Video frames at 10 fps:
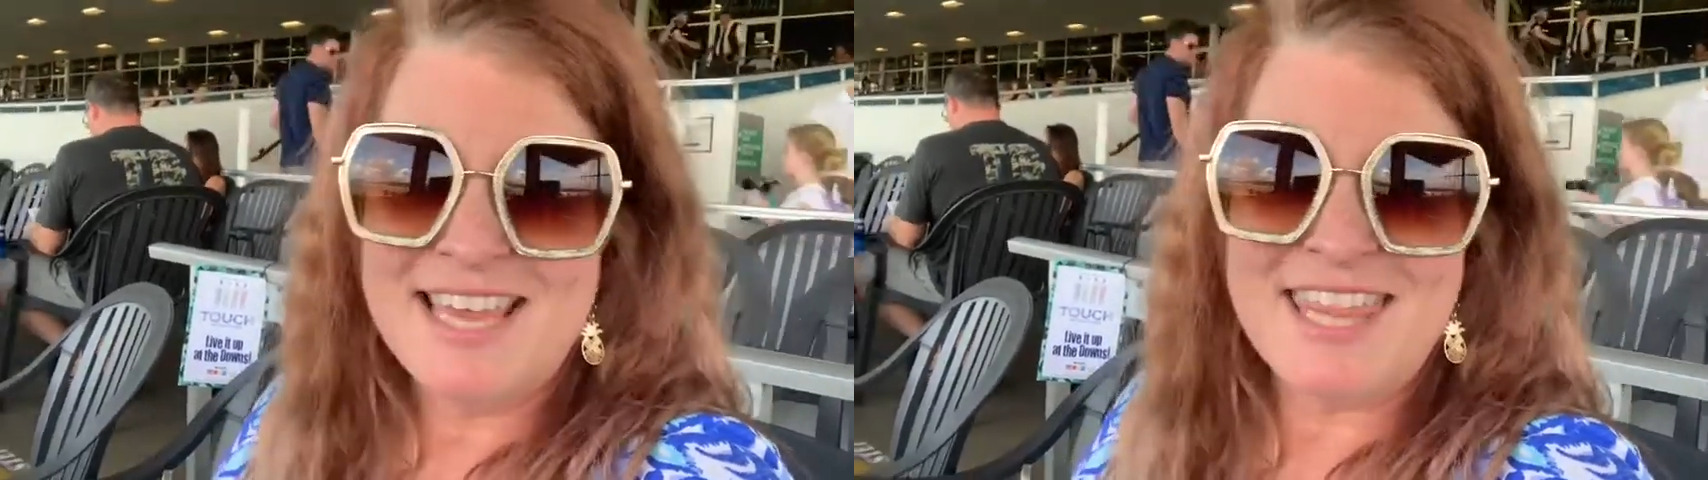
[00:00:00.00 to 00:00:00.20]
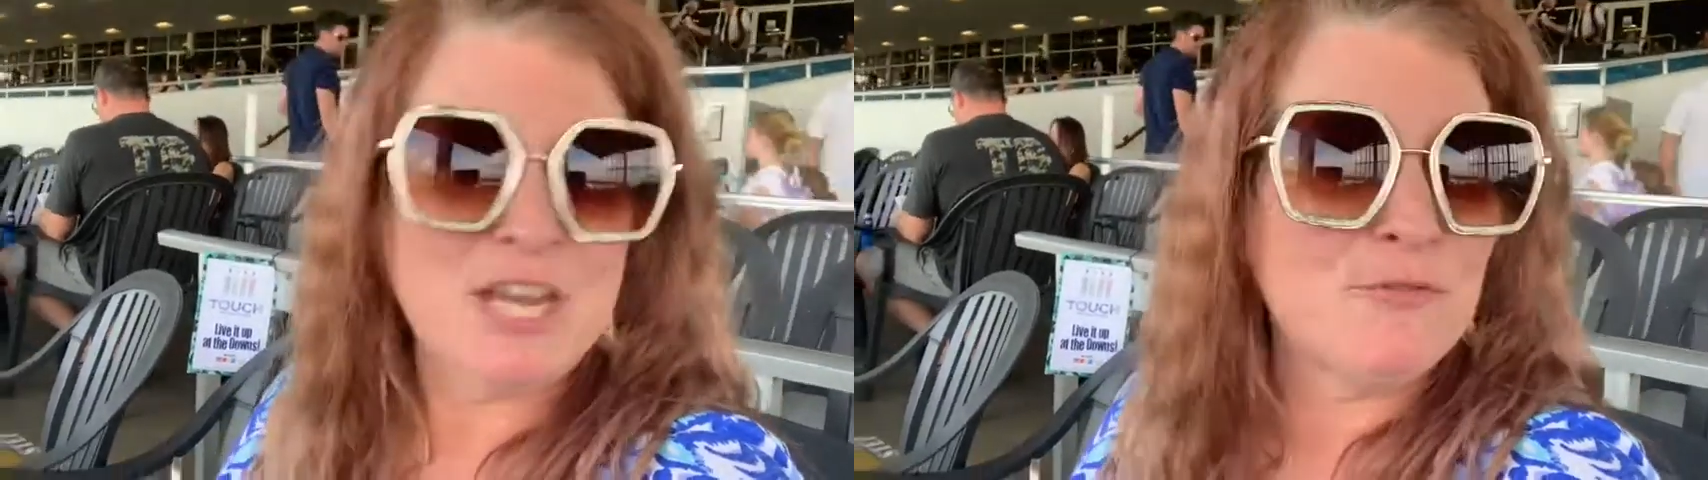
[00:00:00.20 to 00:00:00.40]

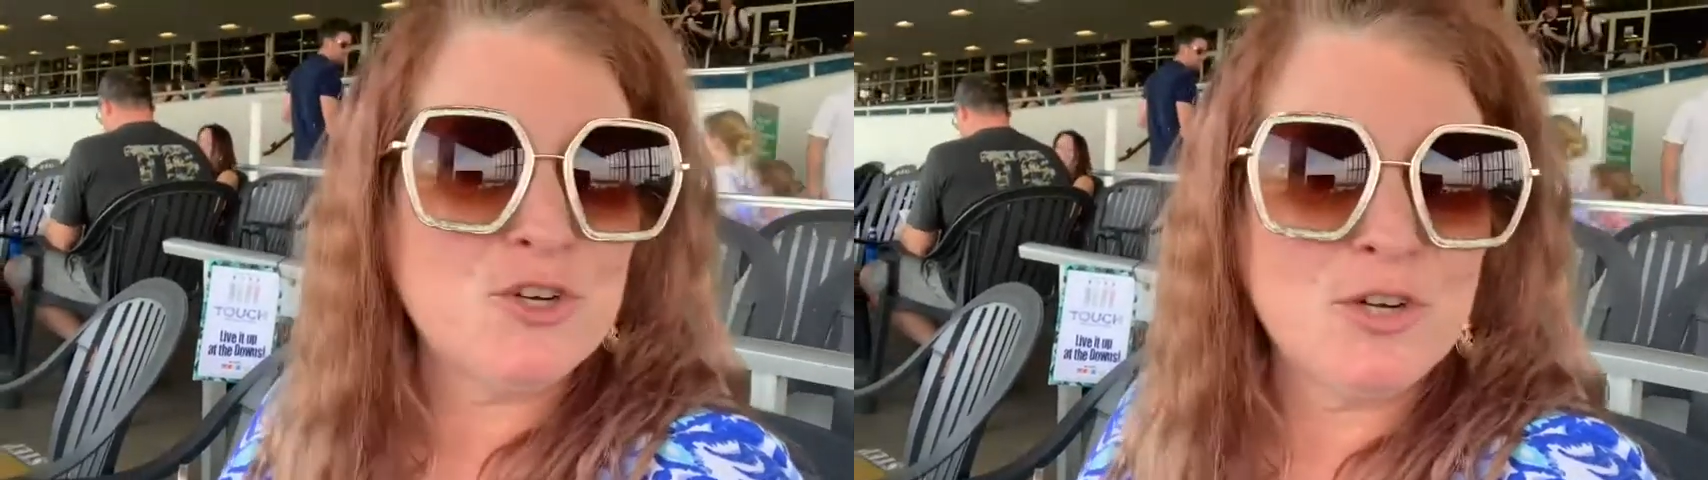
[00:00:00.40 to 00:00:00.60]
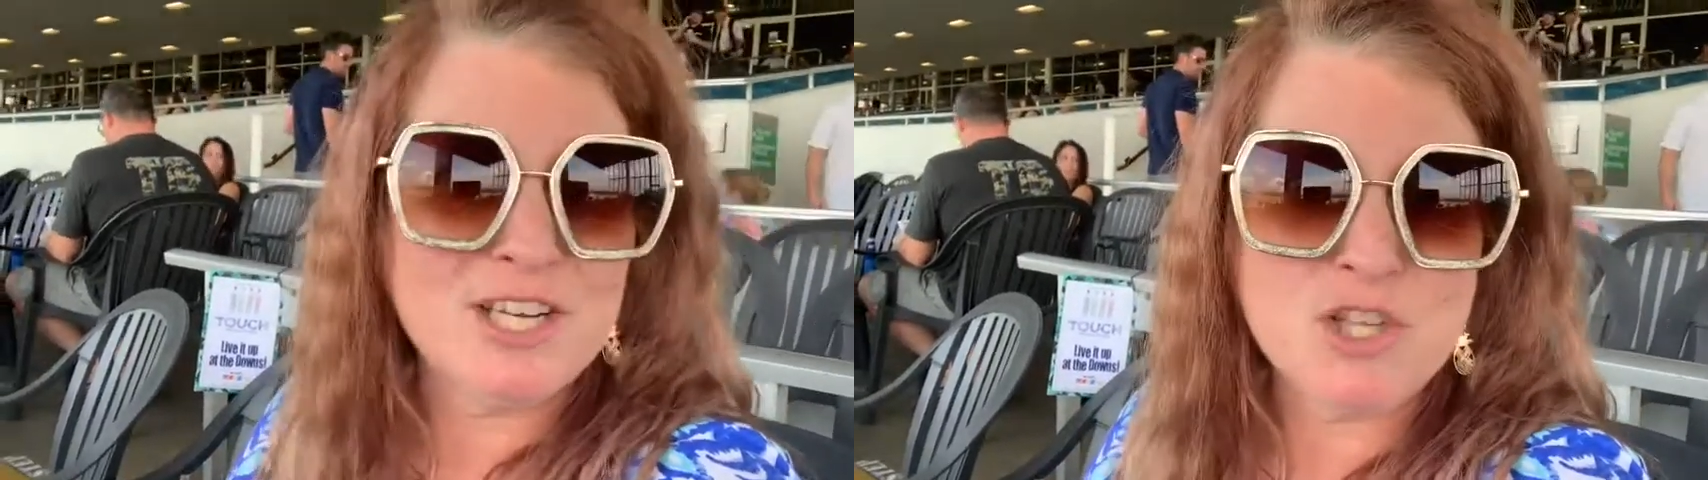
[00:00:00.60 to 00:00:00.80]
Thank you for
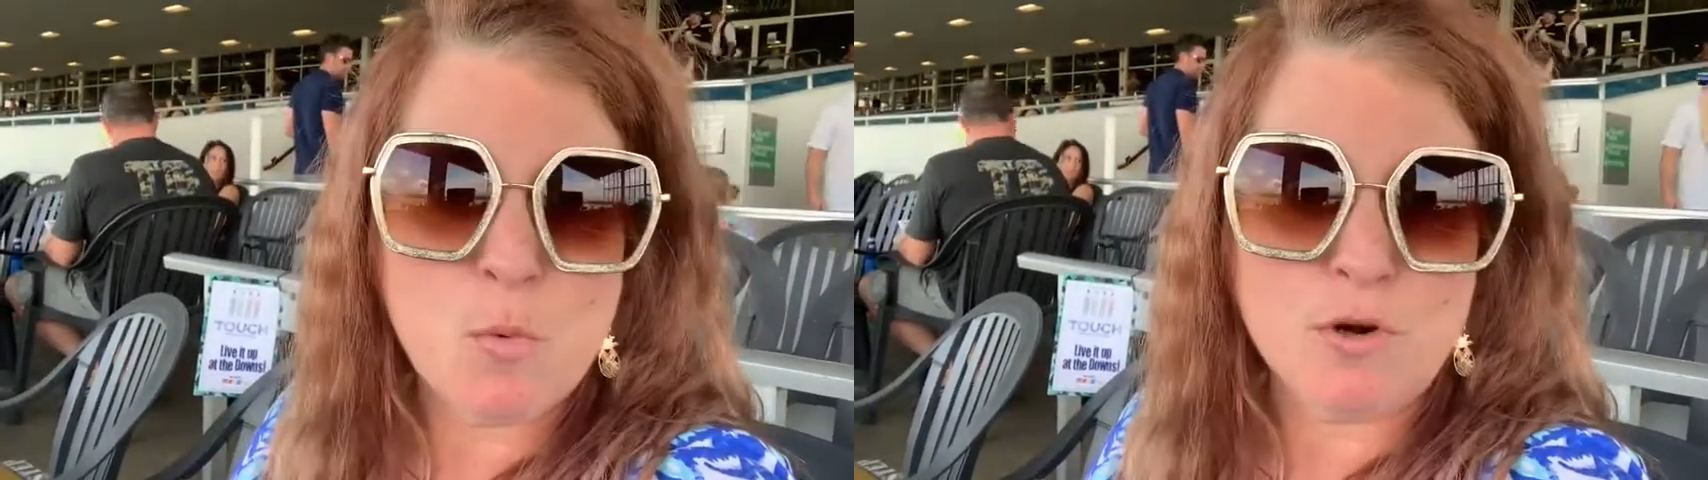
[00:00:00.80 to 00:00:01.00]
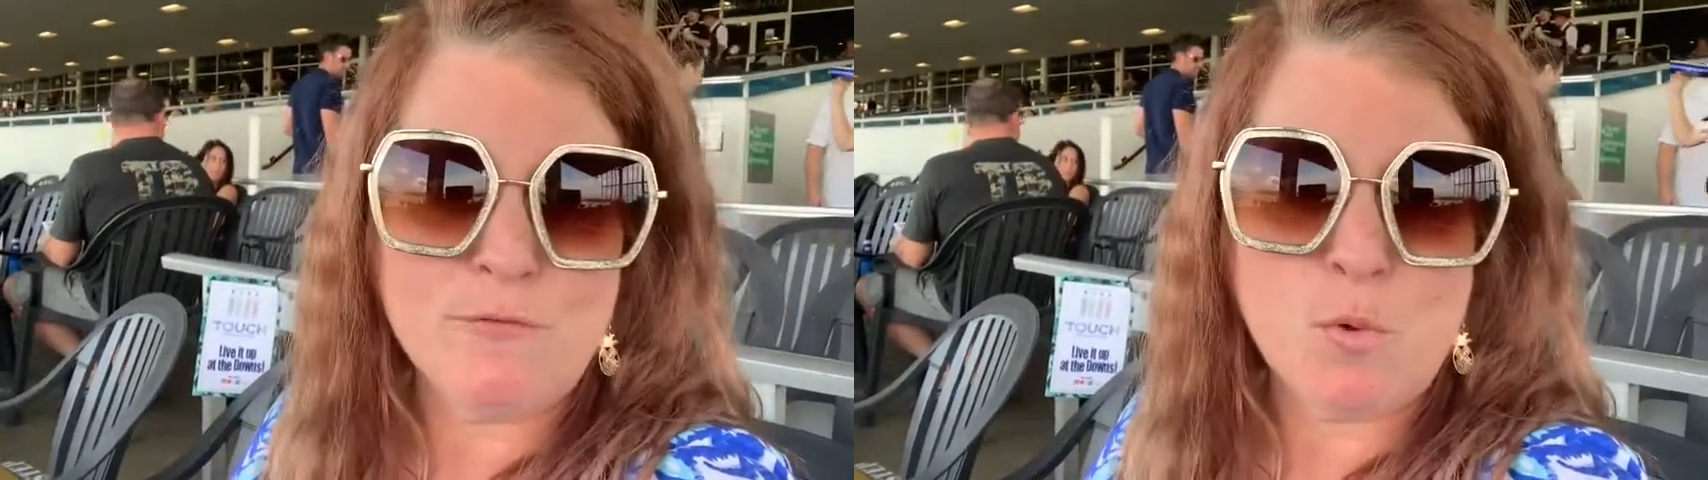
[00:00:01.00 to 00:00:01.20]
tuning into
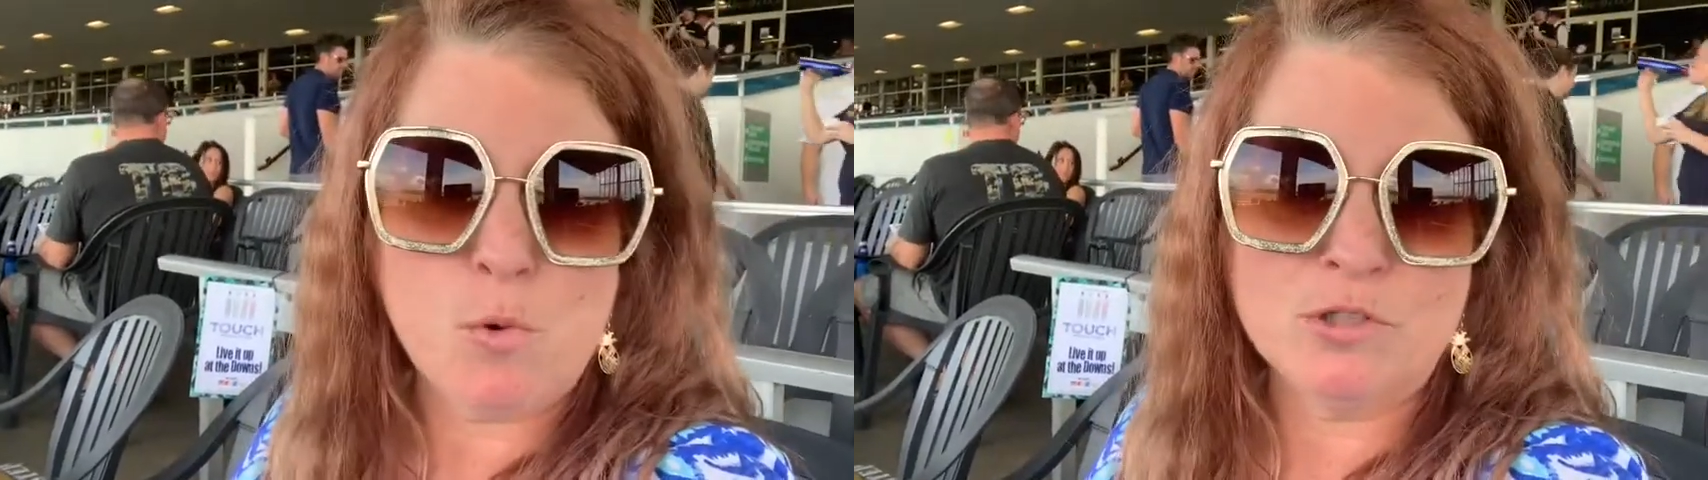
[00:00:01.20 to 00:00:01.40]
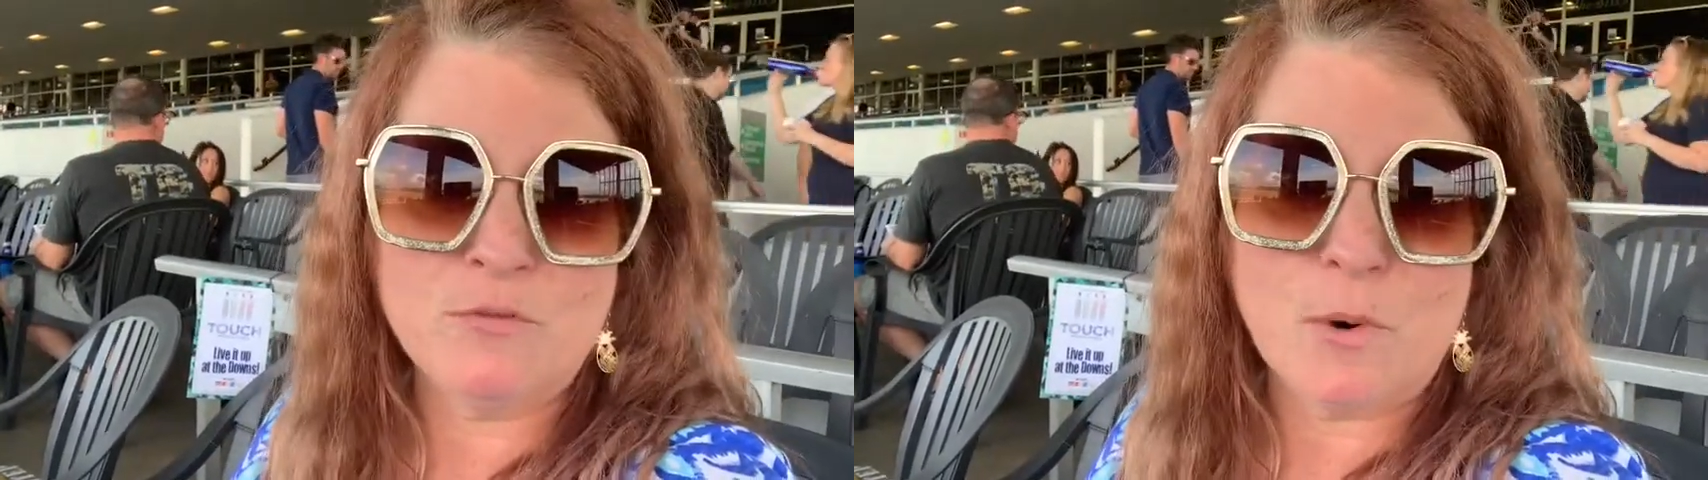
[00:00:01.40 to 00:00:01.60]
the Wonderful
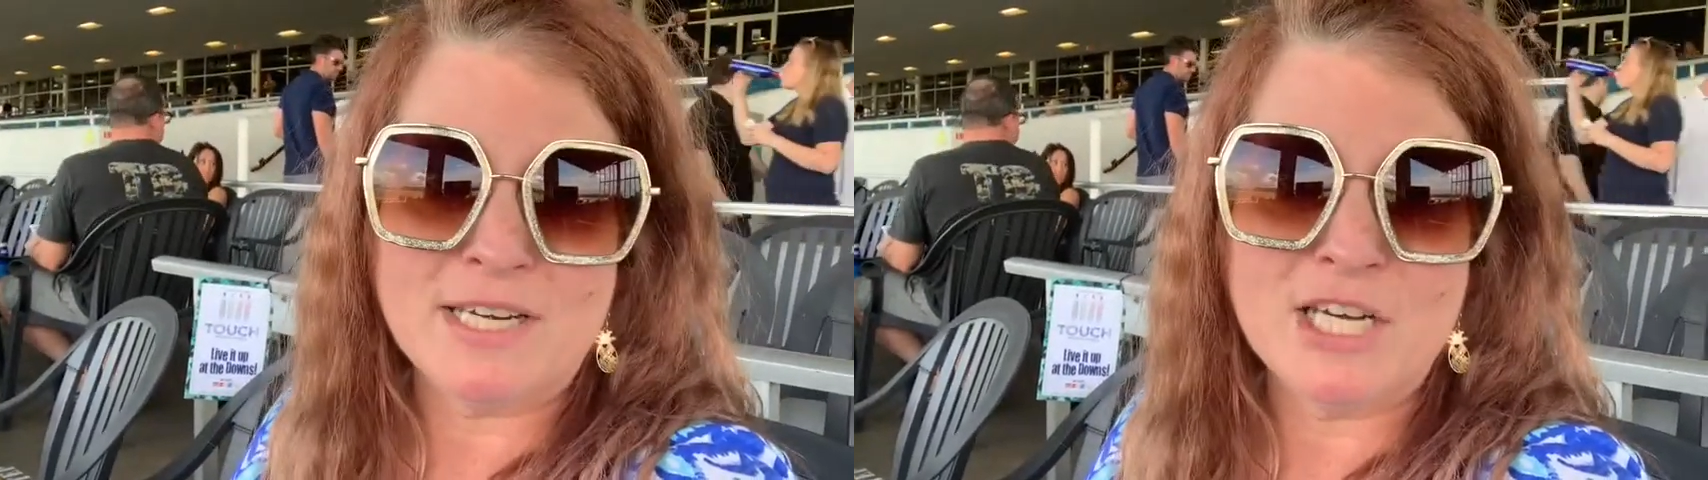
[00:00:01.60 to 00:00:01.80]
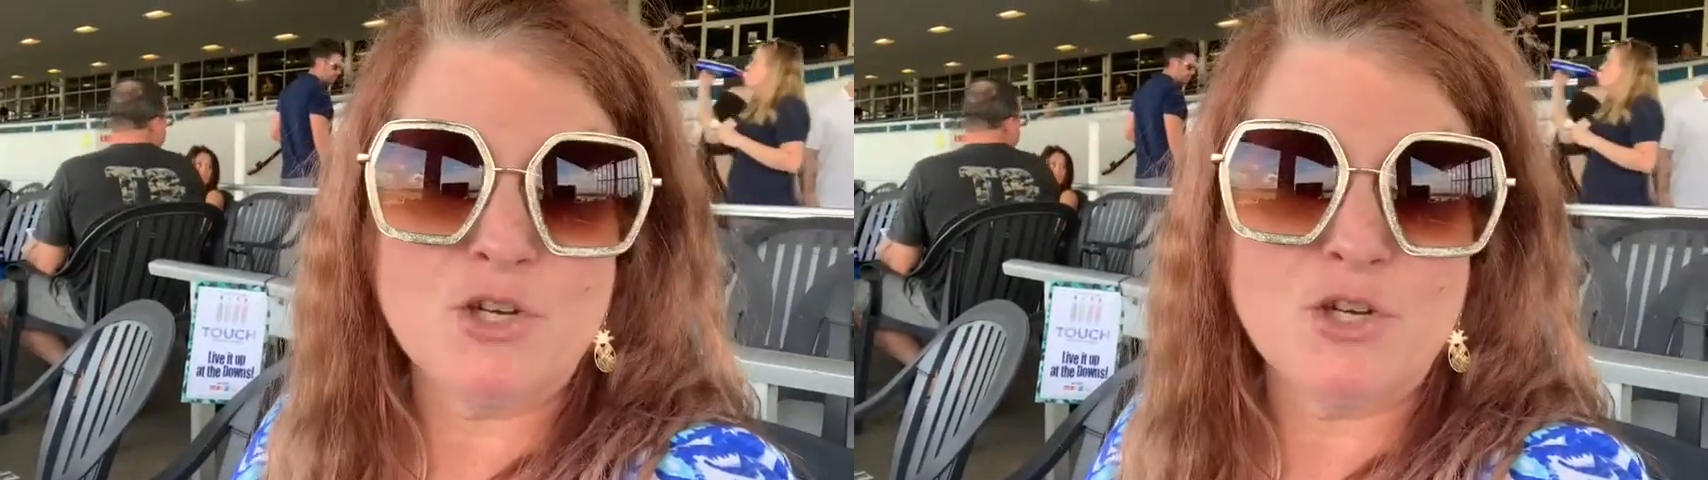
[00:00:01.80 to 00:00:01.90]
World of Wendy.